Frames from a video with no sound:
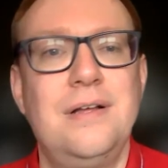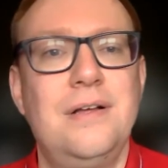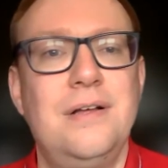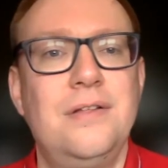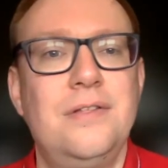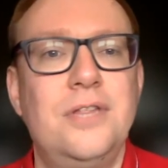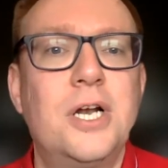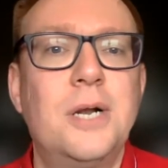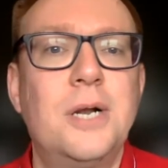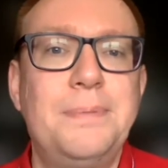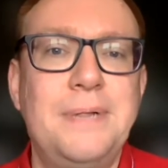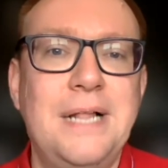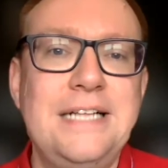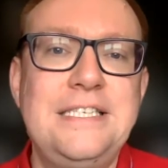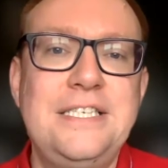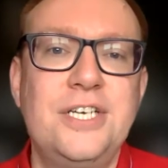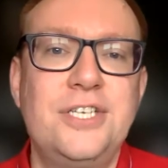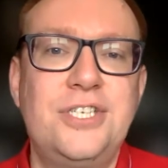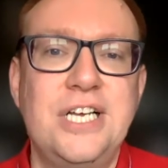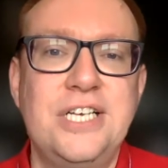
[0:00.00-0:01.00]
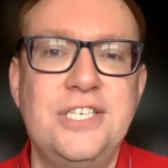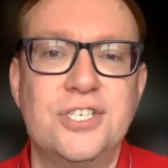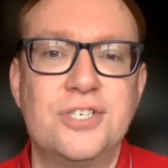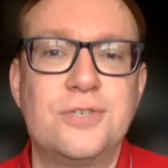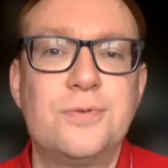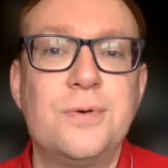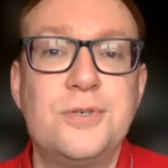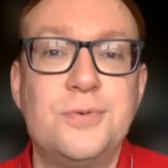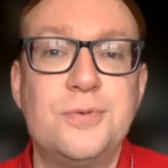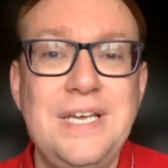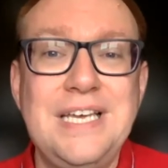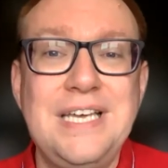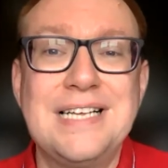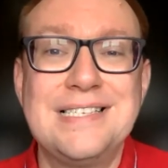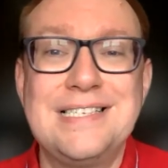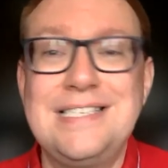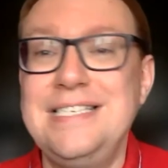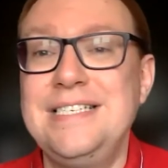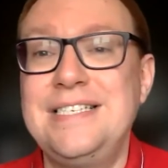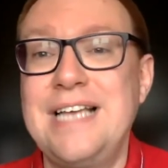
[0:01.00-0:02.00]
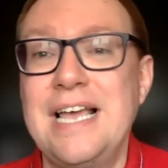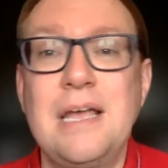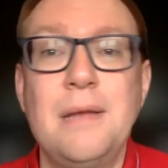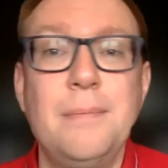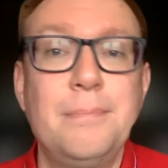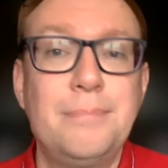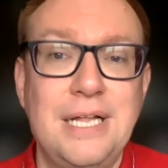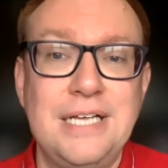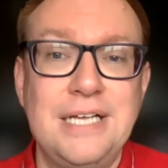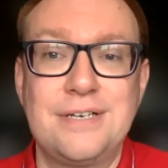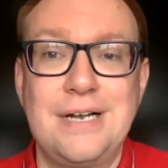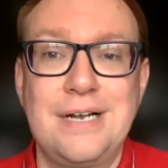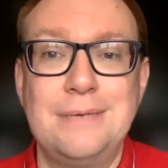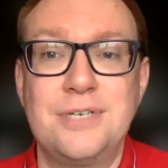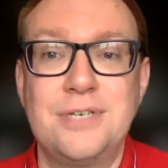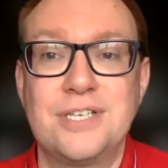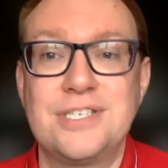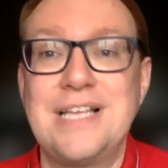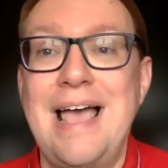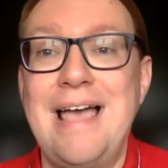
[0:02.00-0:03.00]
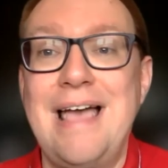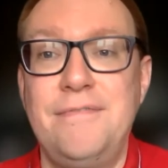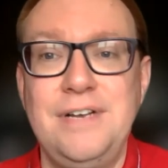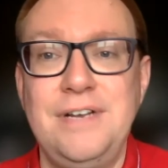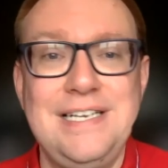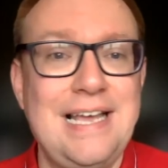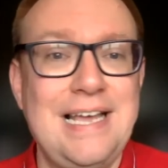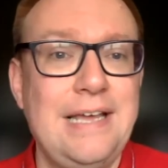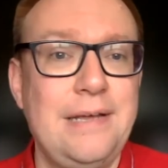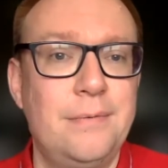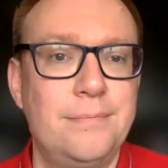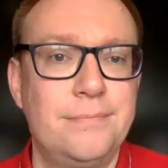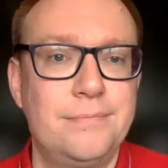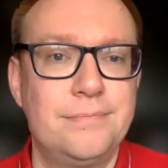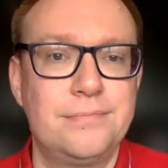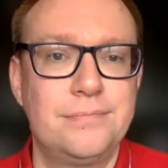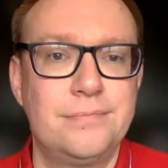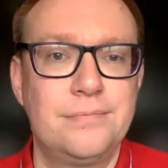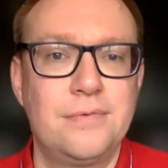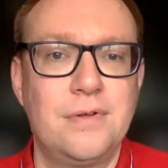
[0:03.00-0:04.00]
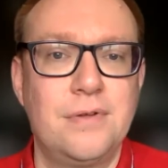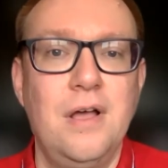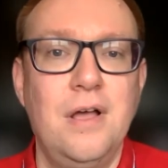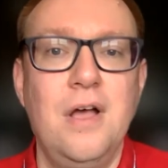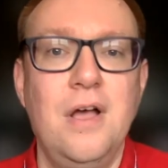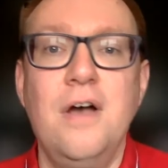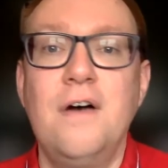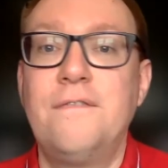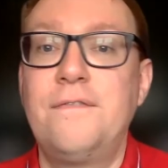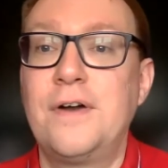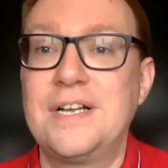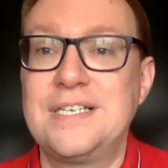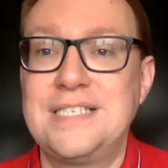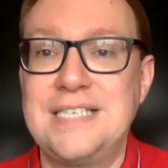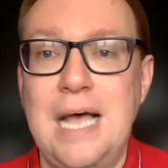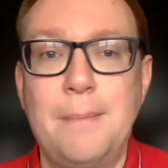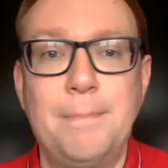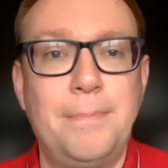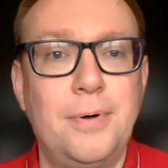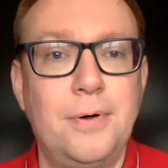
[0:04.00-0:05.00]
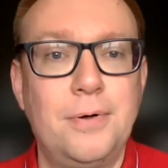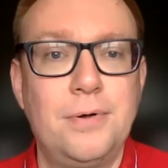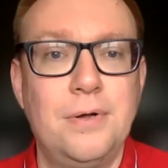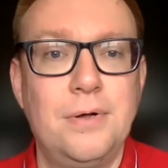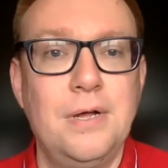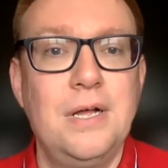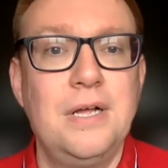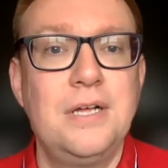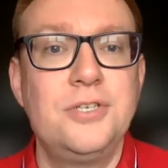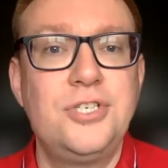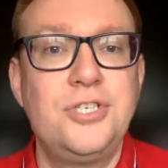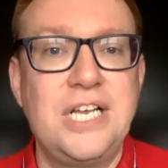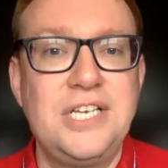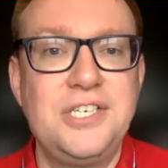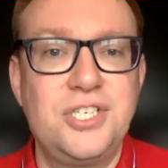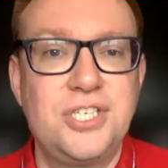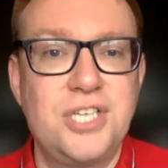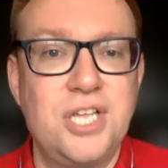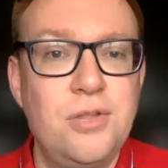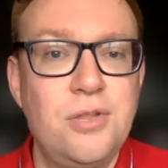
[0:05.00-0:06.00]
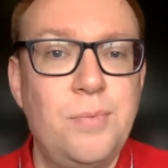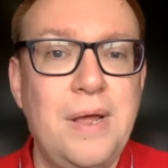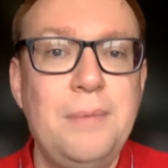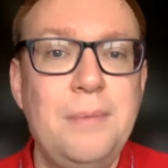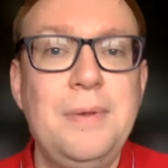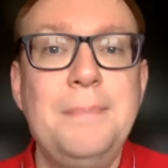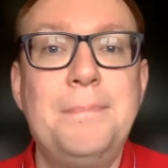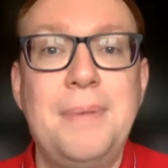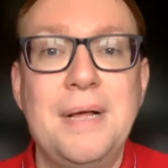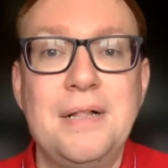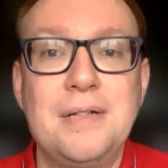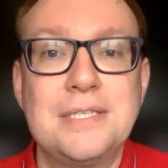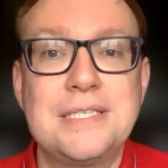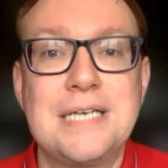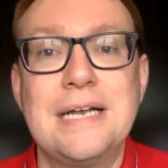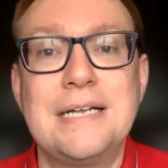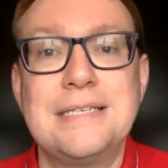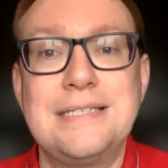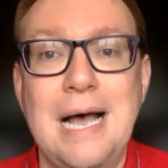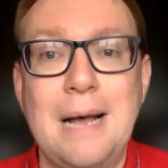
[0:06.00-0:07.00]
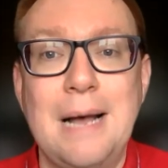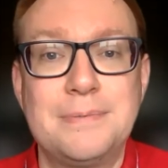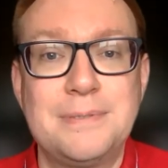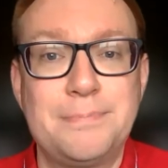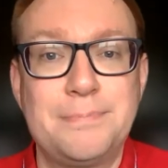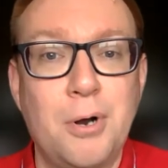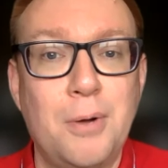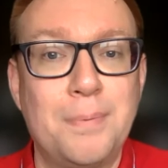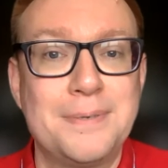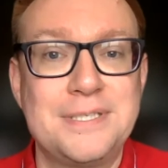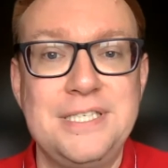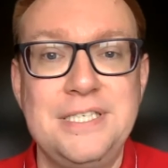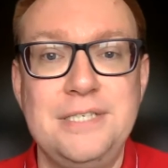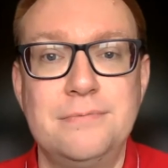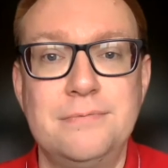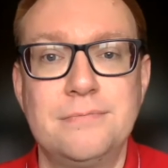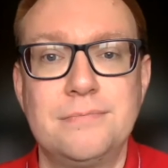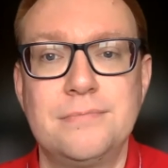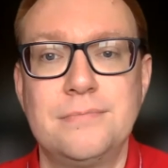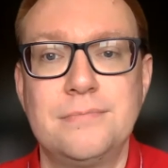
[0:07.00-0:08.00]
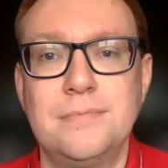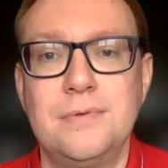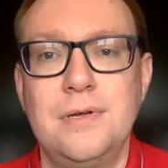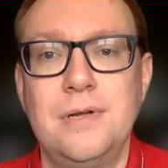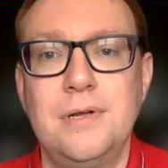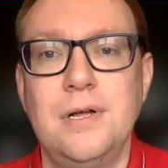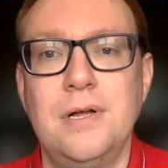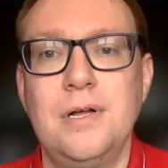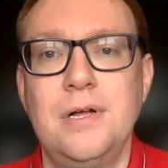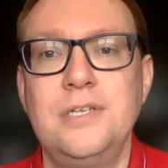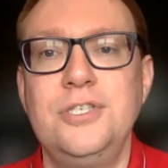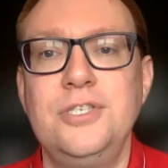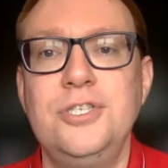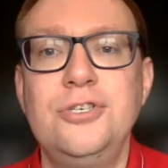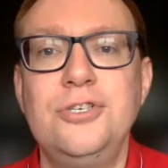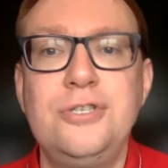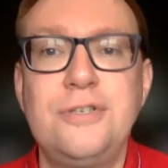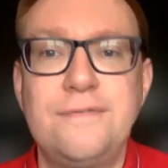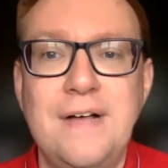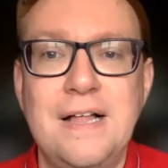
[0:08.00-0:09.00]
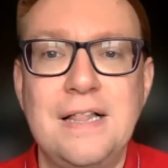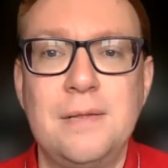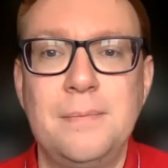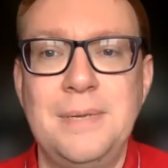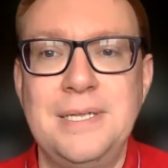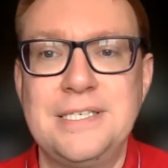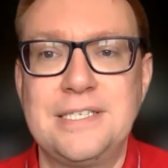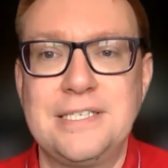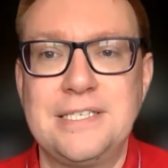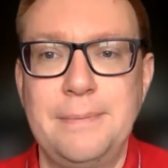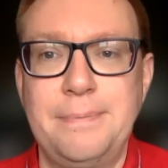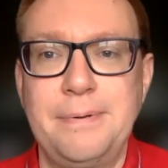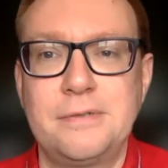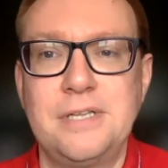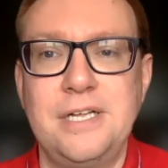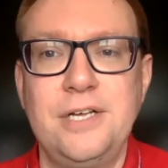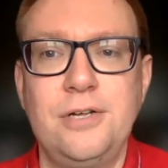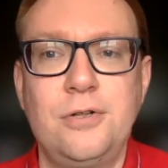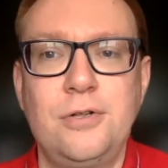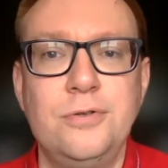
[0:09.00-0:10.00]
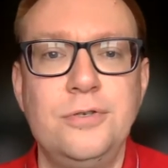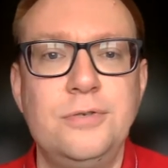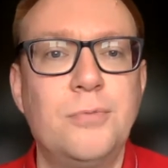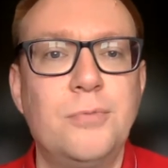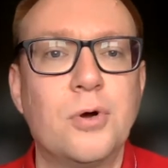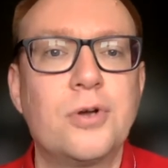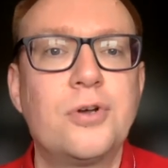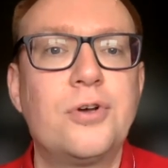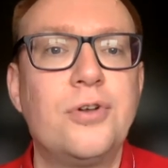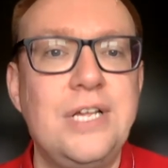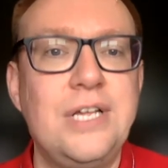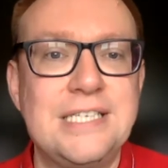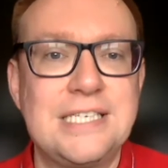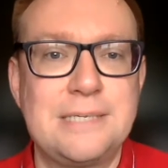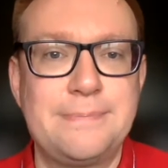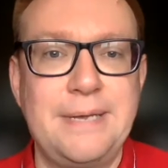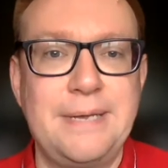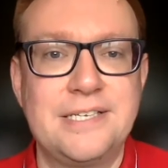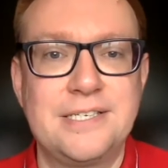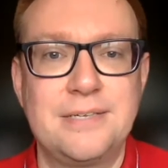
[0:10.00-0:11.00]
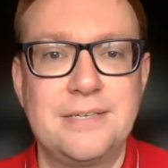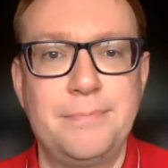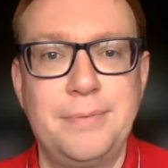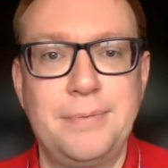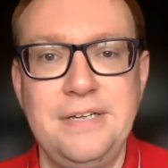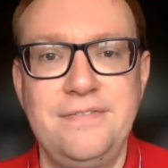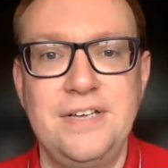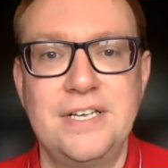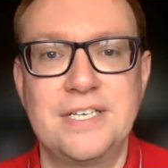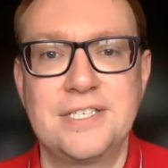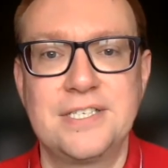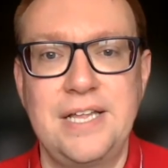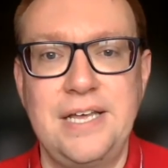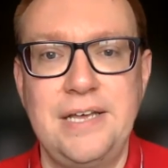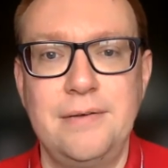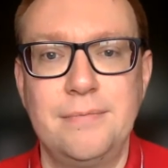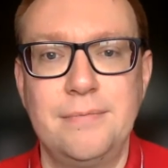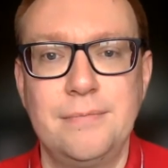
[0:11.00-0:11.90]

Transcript: There are plenty of changes which we can see taking place around us every day. For example, changes in the way we build and adapt property. New developments typically include more green space than previously.